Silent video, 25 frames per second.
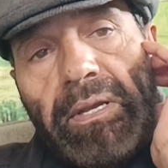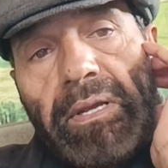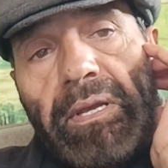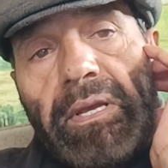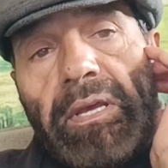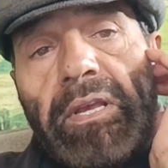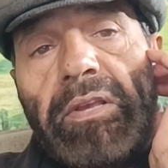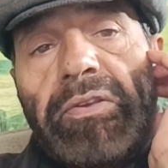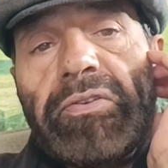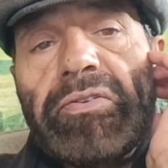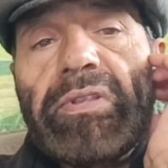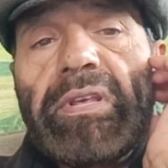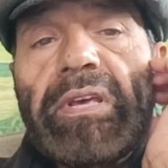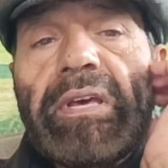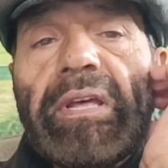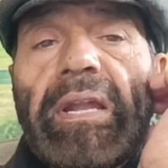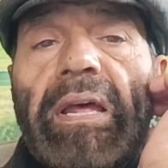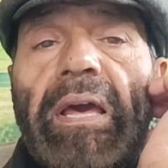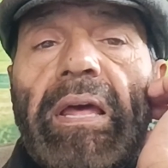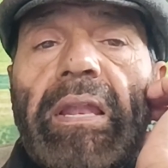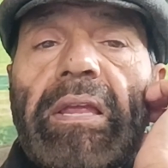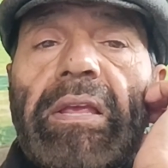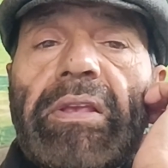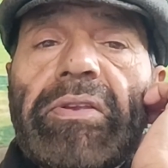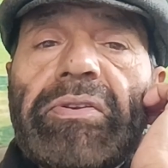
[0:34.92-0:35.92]
Is there
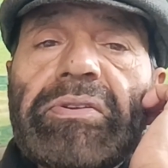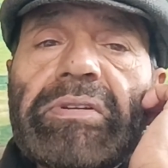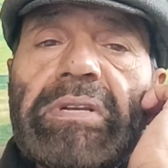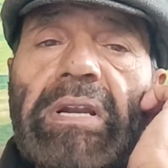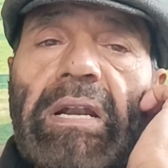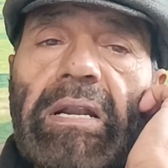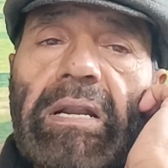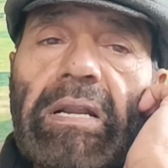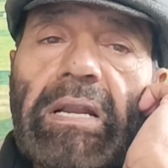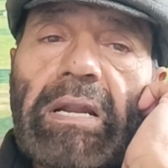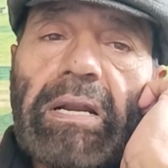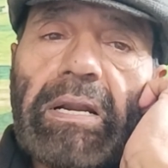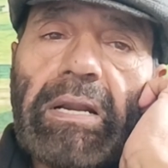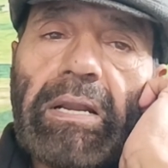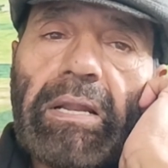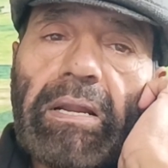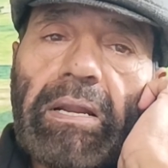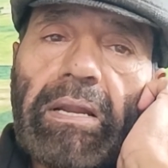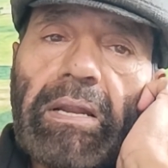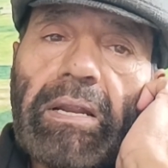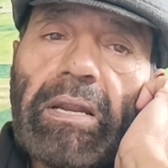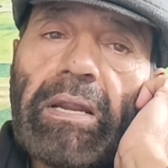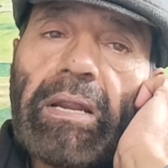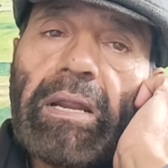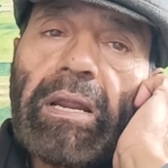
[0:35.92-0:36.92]
any
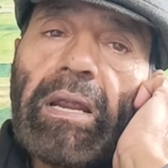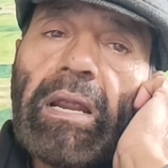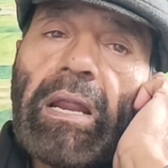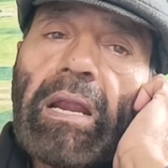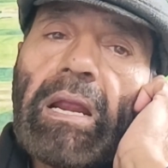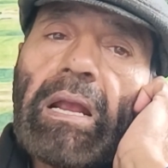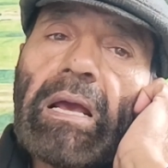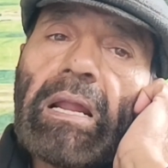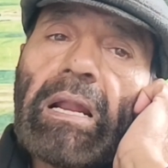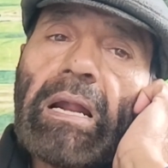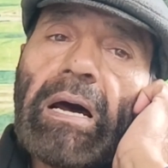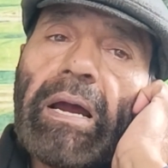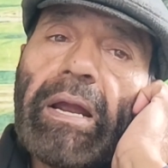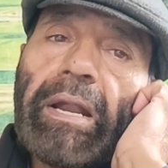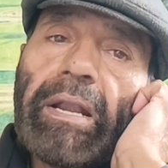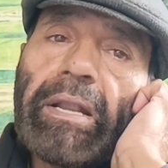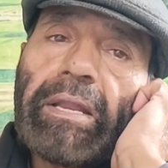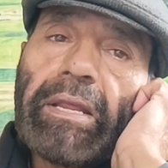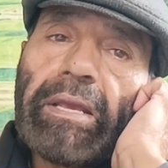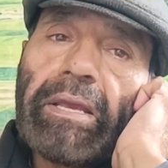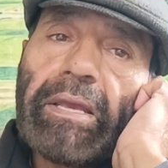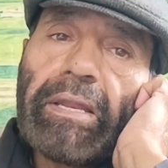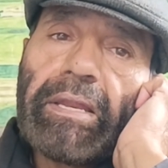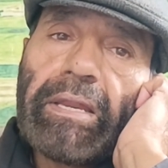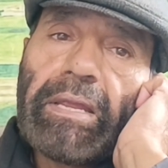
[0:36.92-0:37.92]
standard
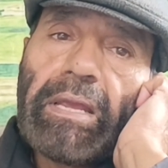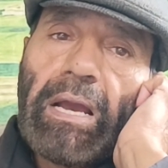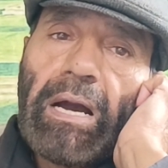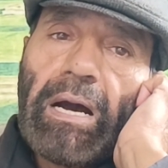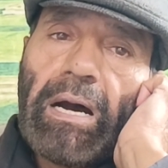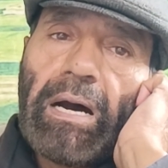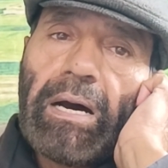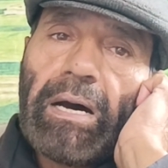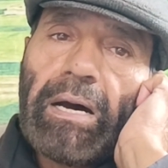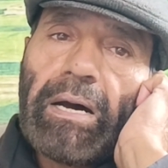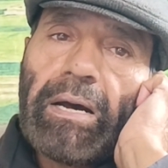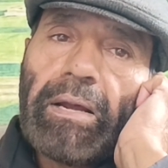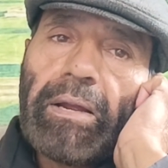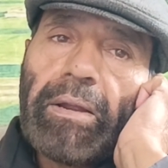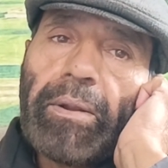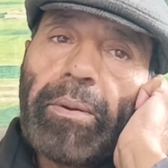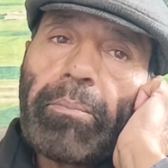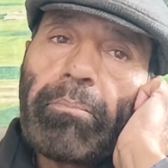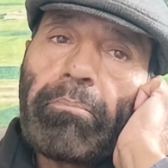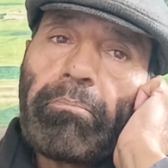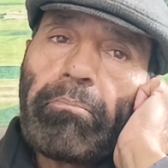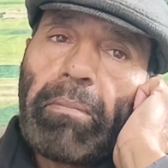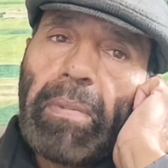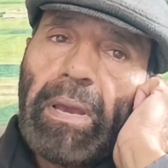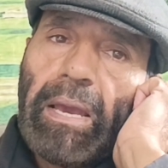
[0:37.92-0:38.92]
criteria
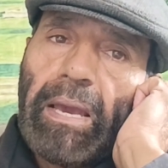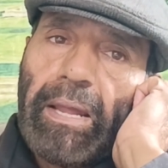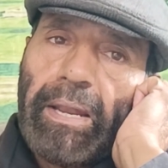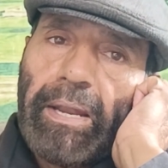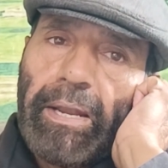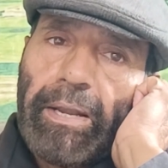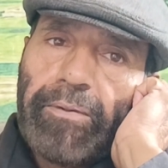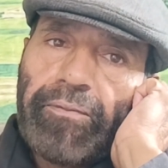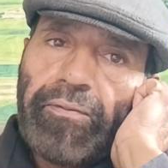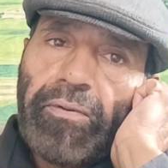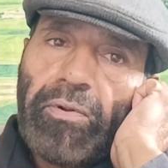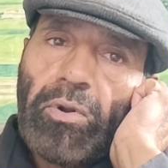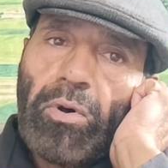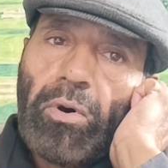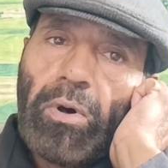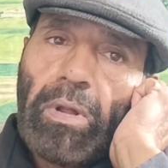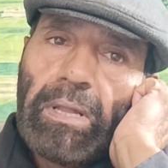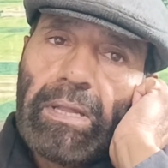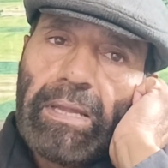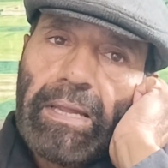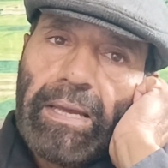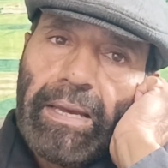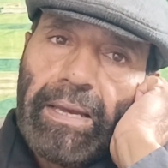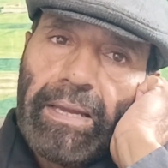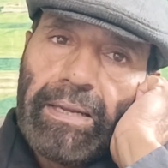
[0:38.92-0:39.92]
merit for
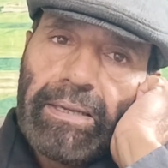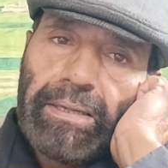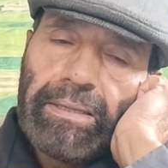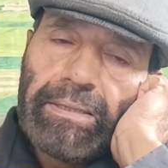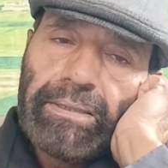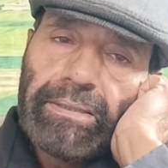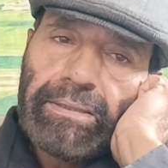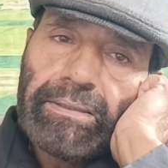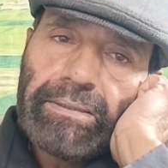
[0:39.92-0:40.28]
all that?